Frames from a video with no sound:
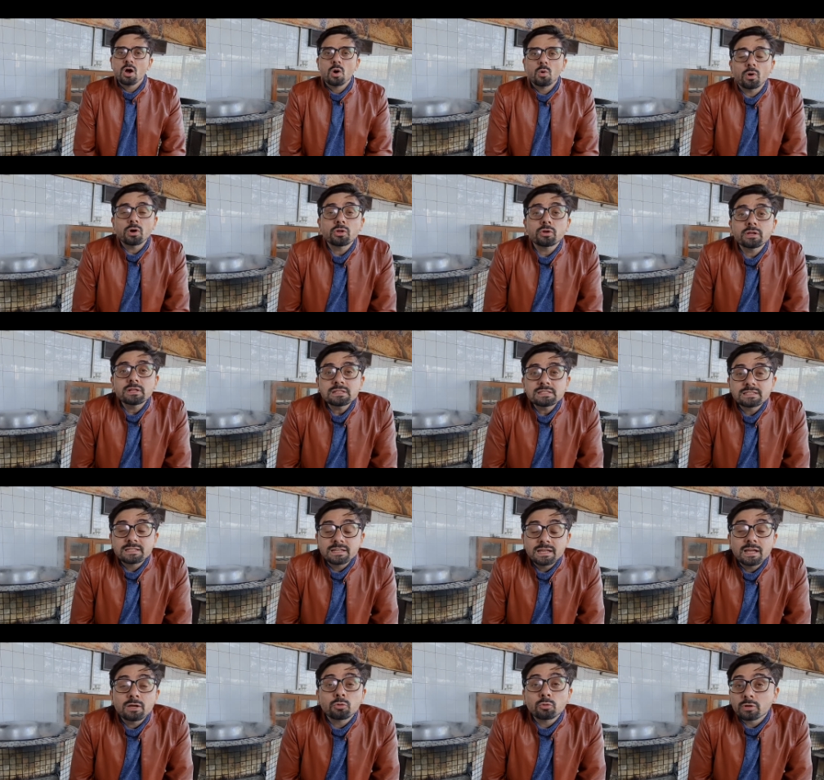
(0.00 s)
What you can
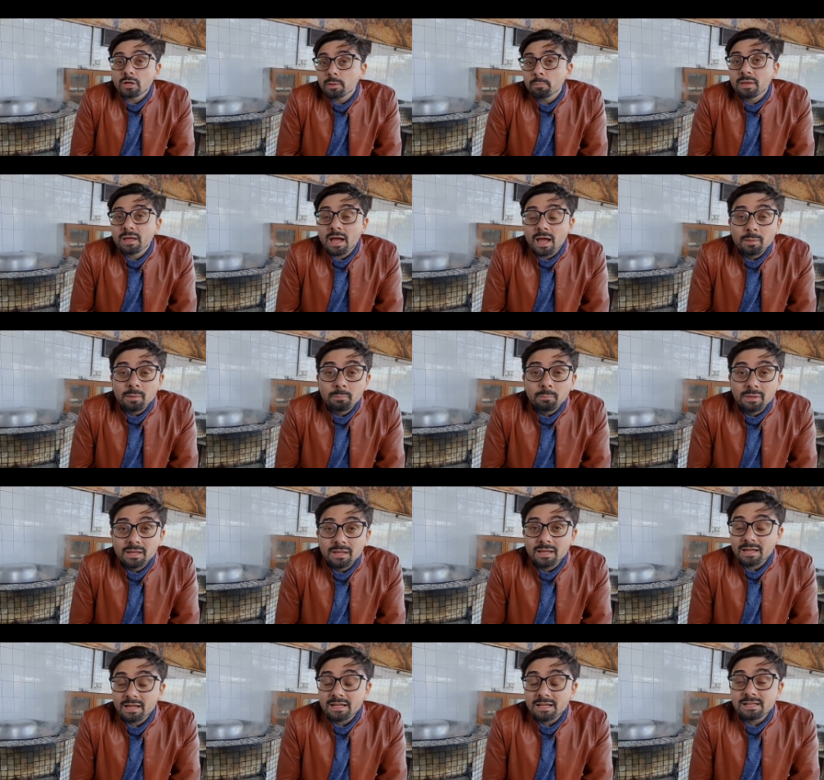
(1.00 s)
see cooking behind
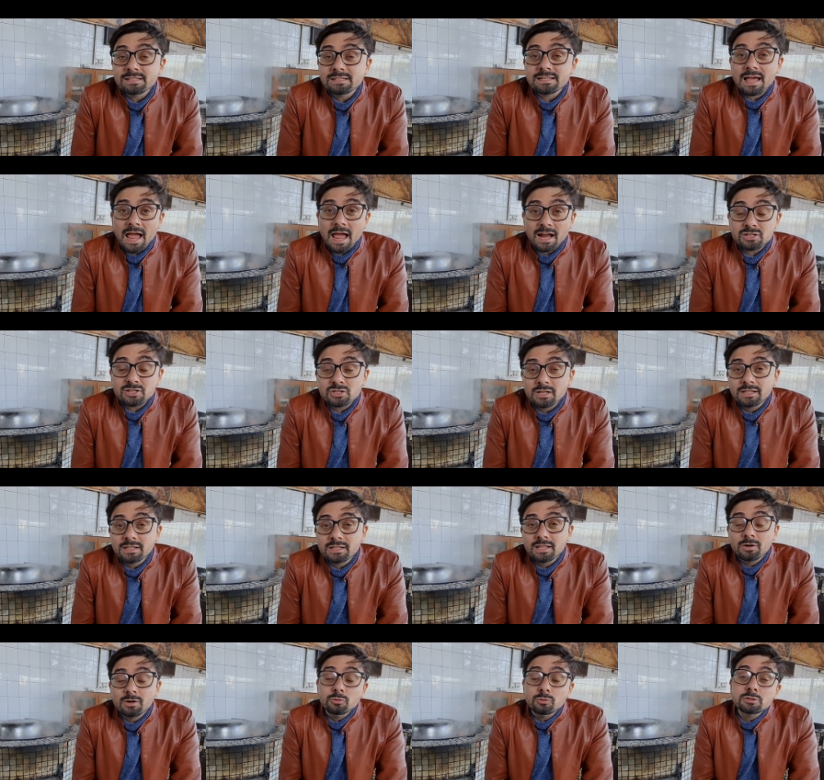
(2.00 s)
me is actually
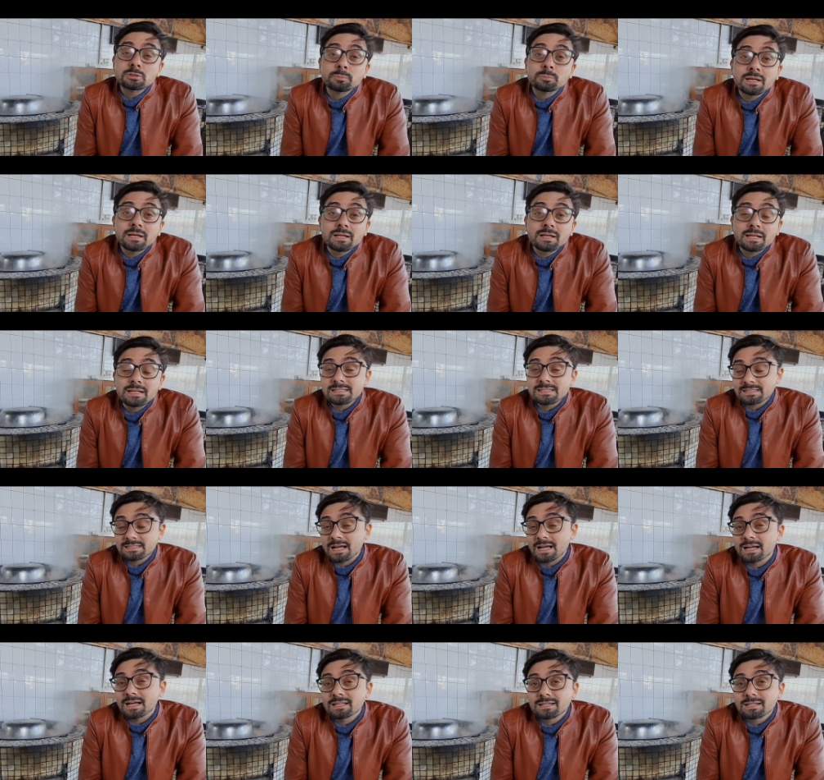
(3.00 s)
the
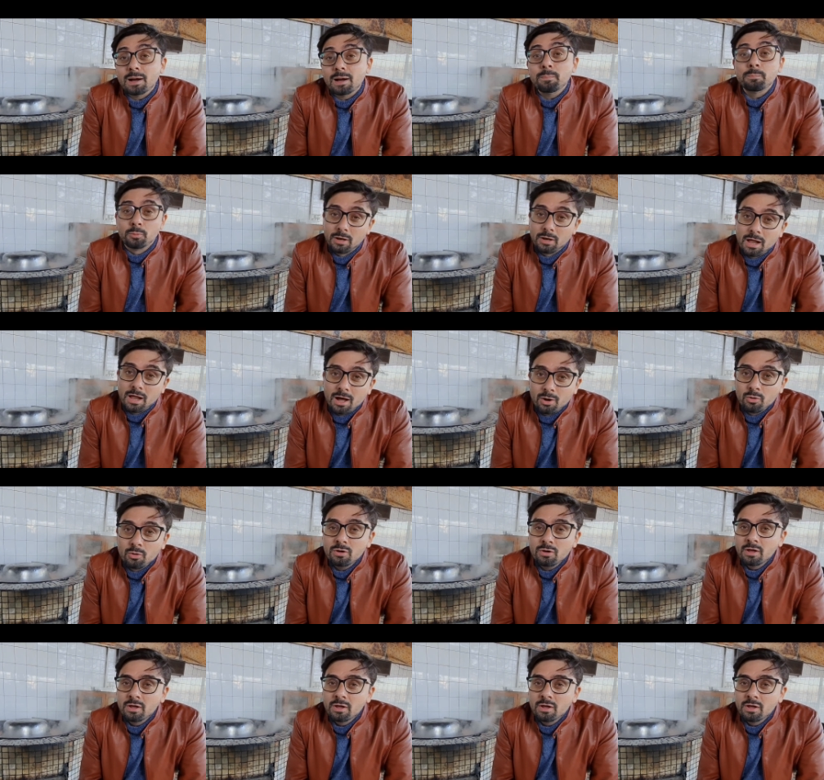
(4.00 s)
Uzbekistan ka pulao.